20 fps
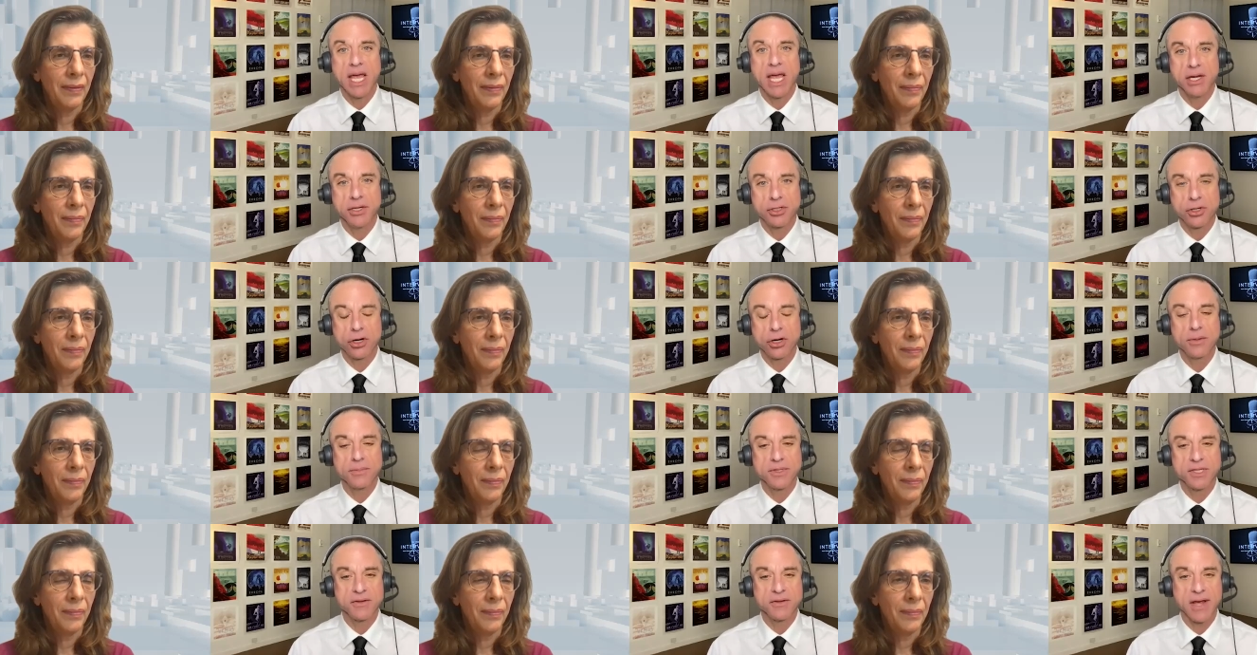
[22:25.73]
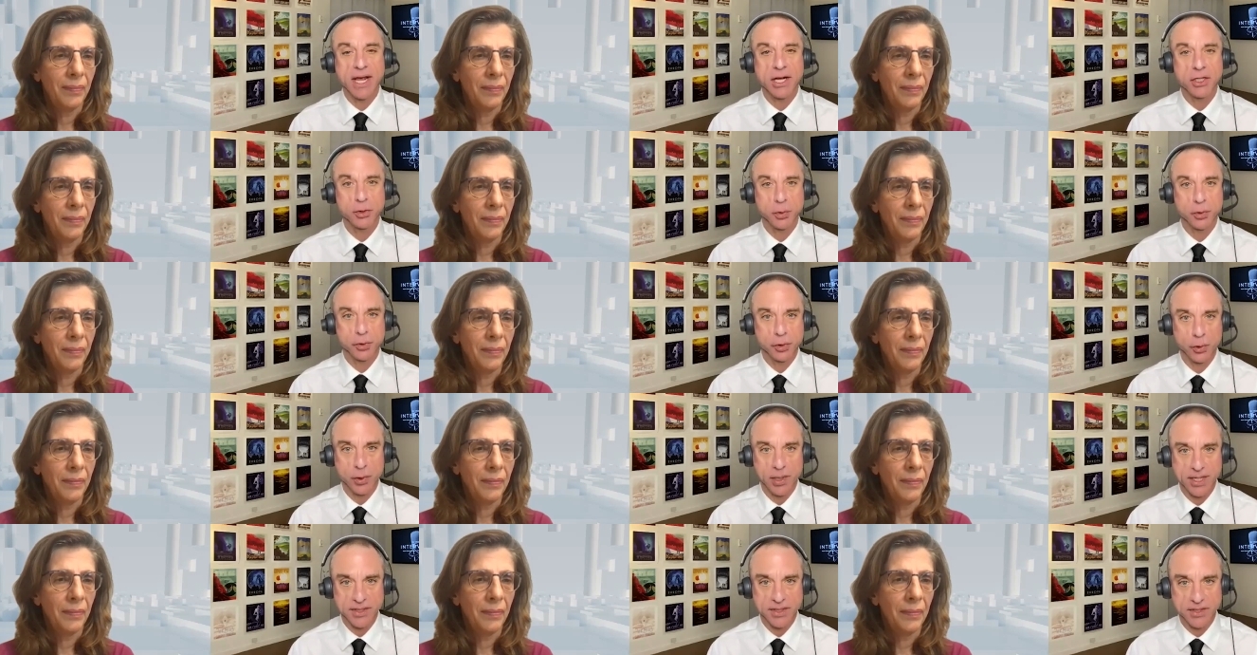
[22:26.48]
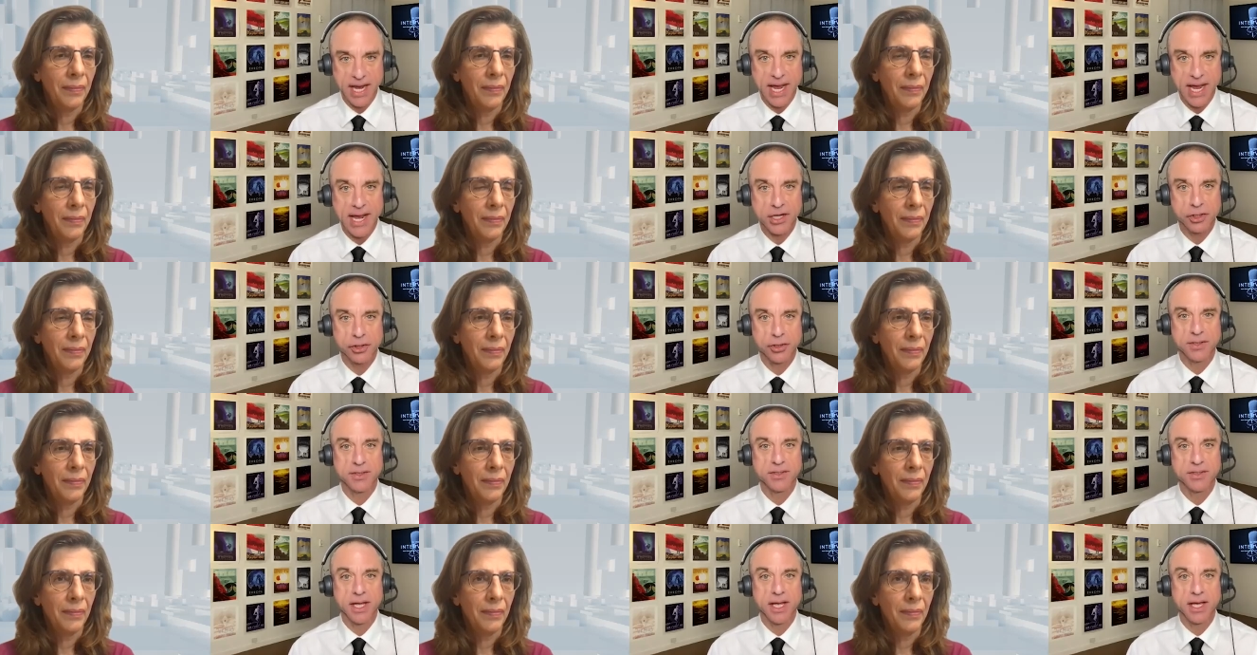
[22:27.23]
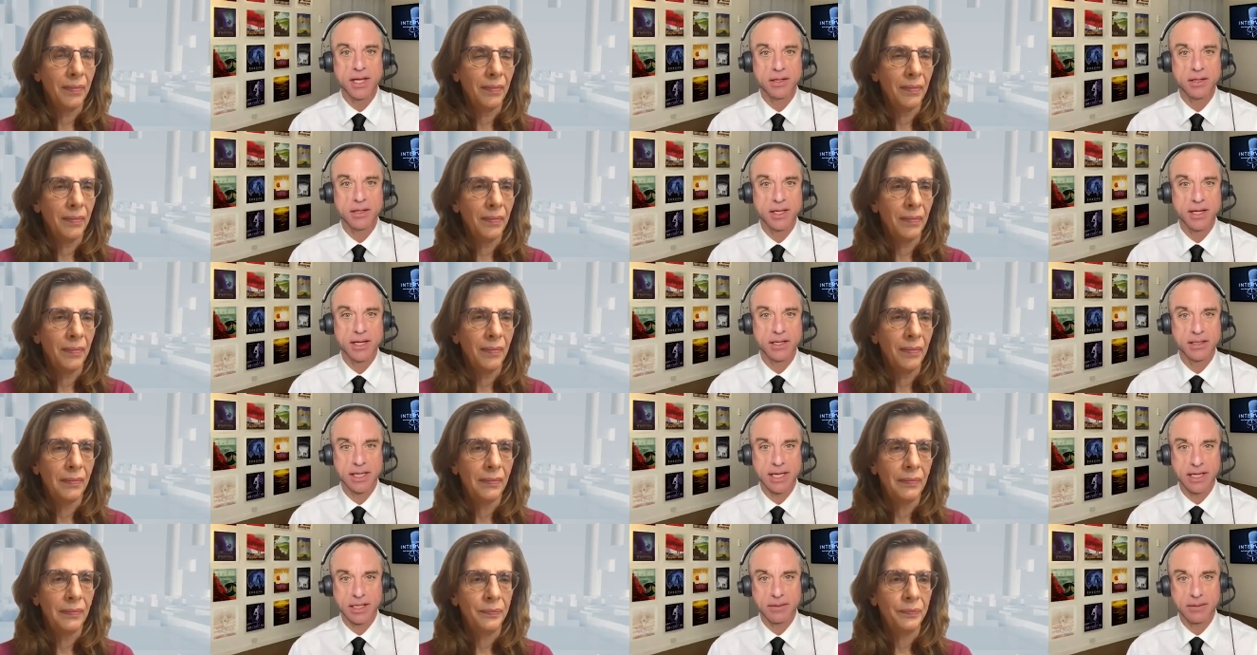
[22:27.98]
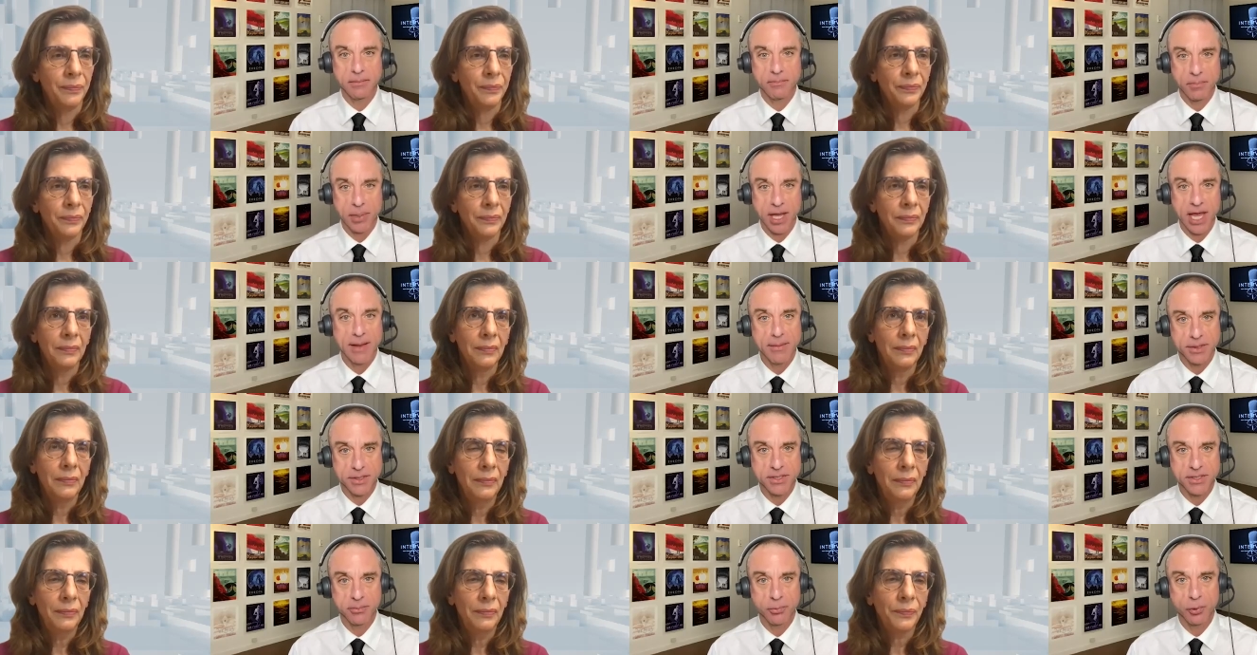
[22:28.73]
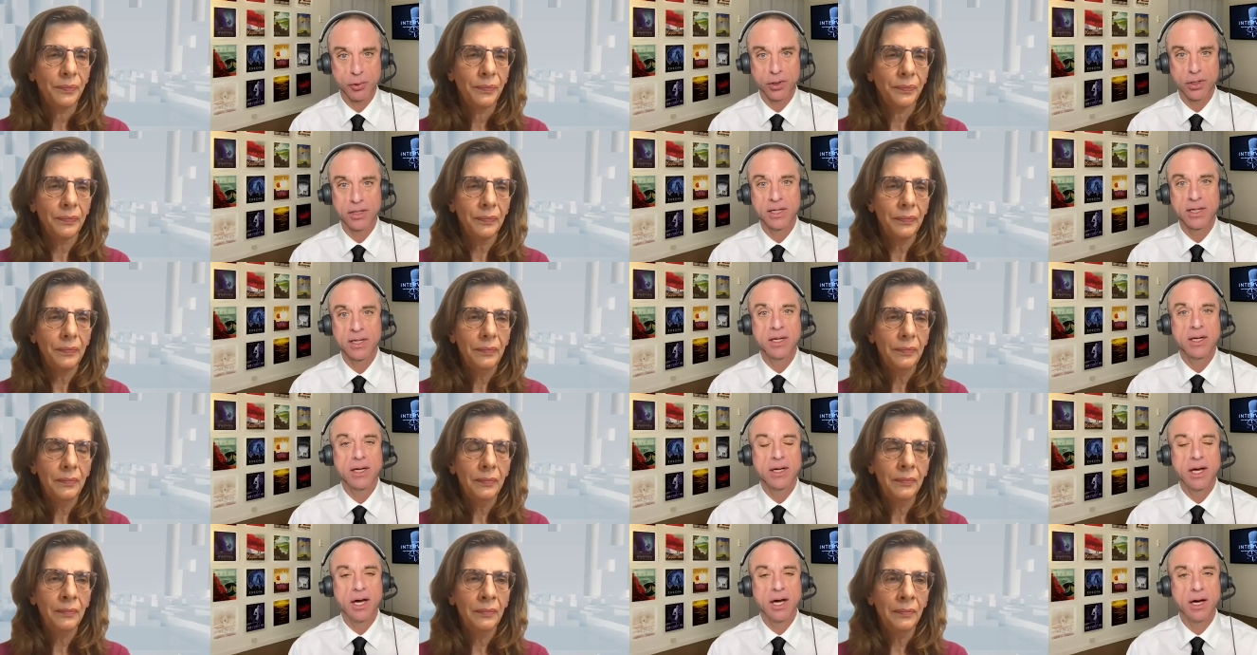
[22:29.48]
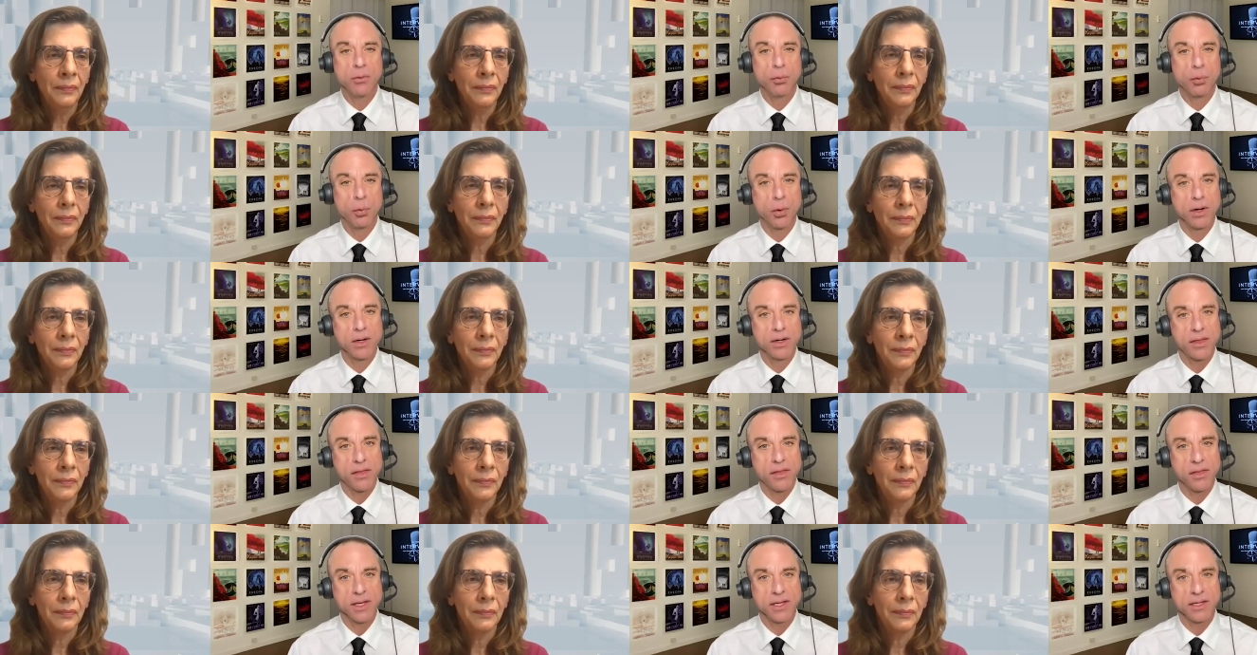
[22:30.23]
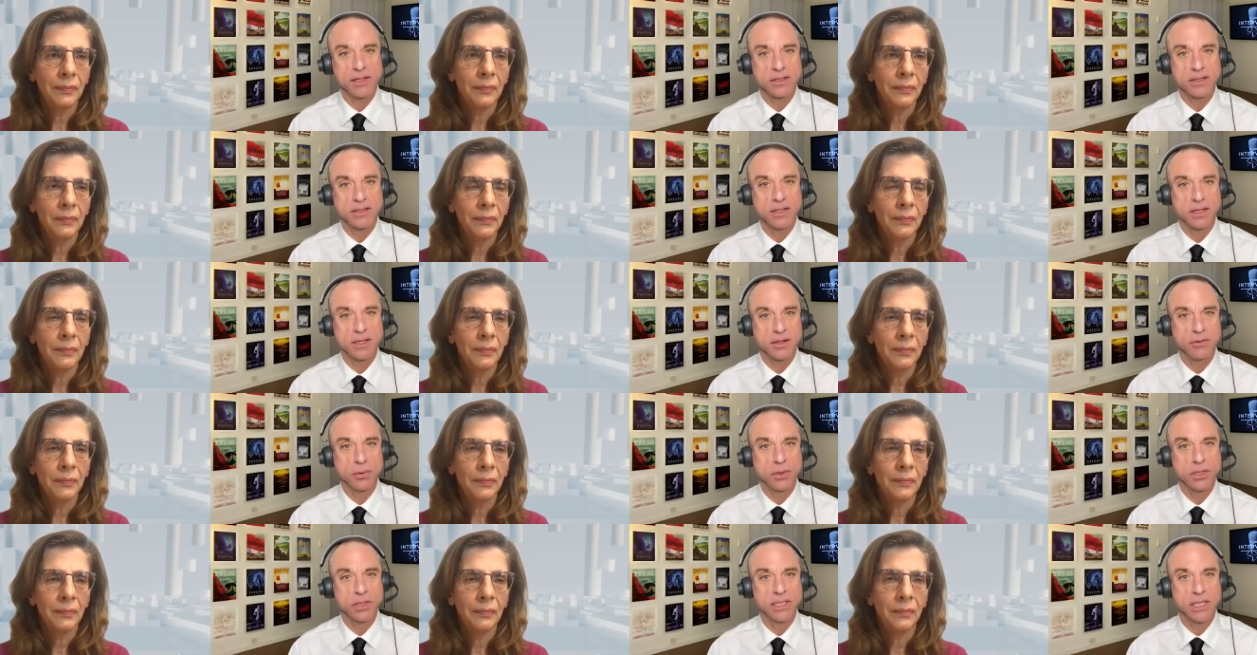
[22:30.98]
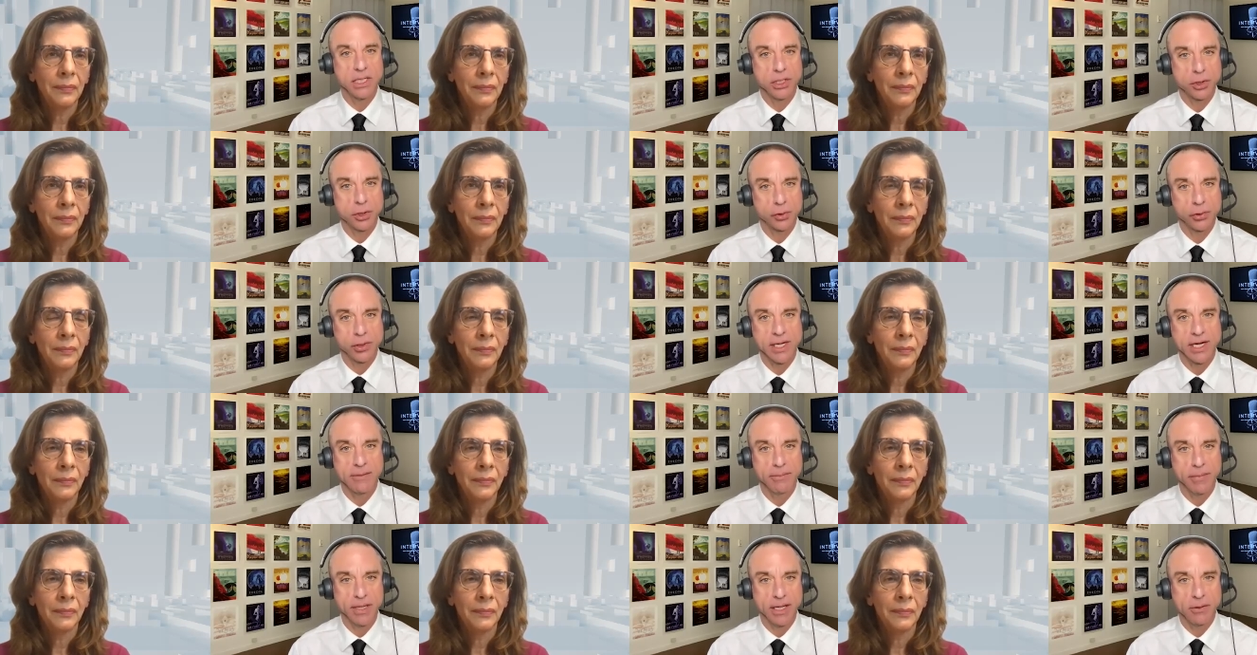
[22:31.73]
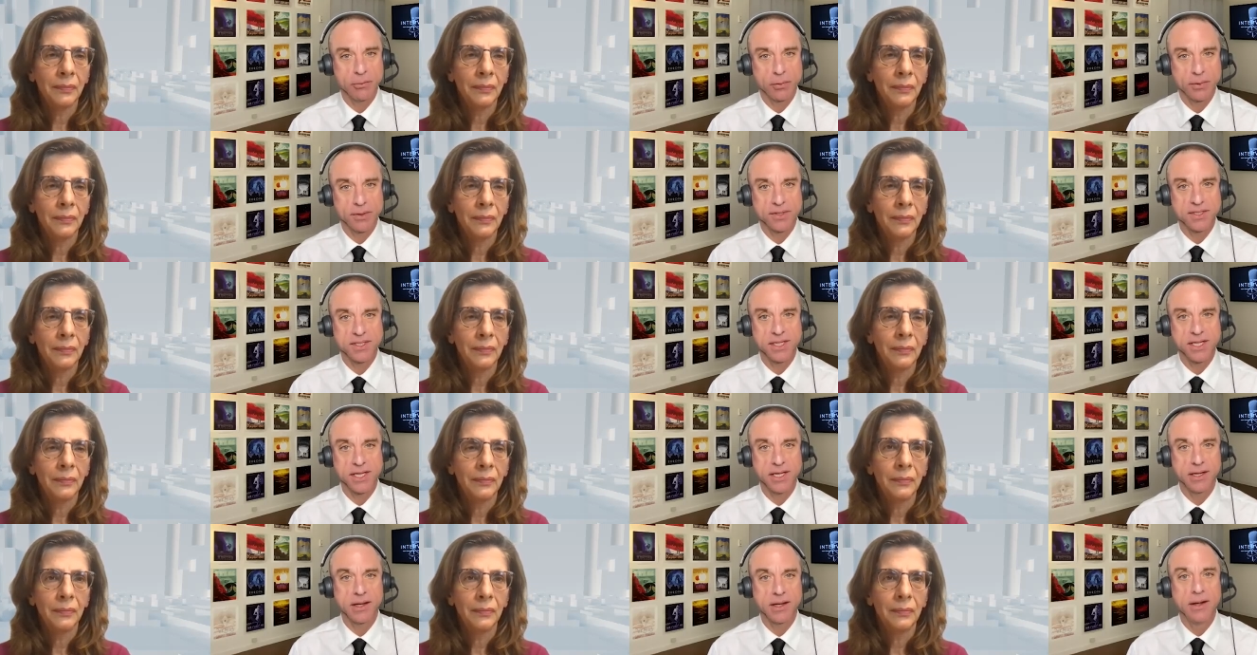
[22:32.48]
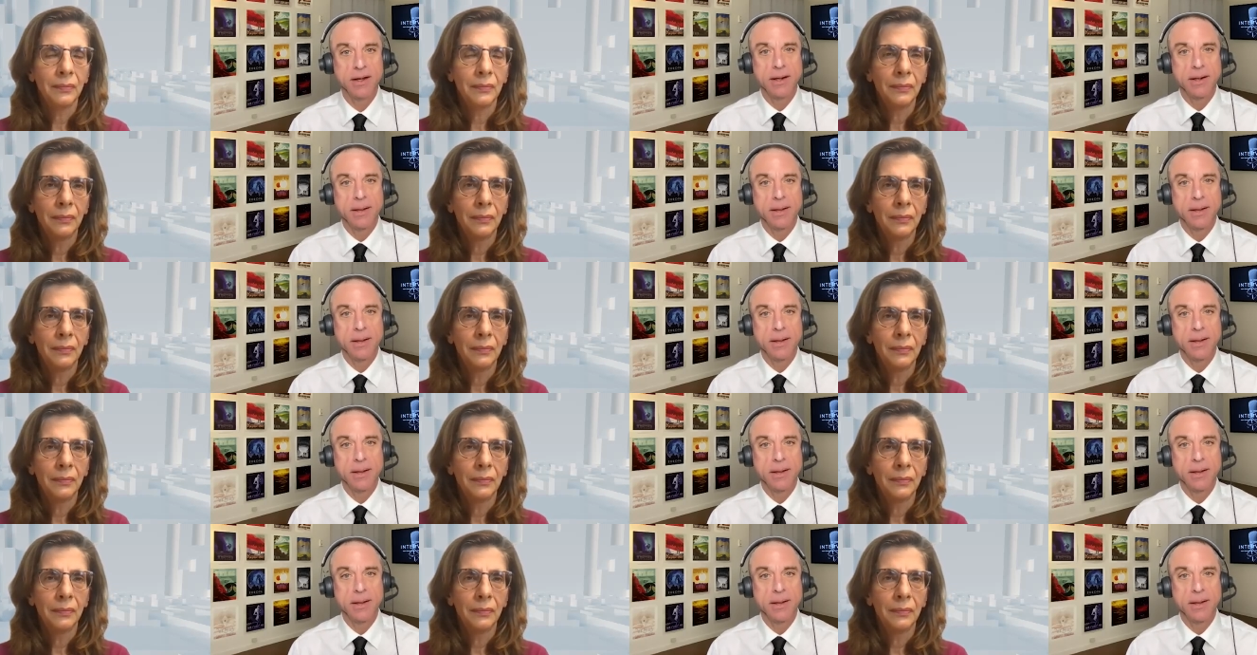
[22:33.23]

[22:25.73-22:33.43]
Speaker 1: In terms of actual transactions and like payment support, one of the things that really intrigued me was seeing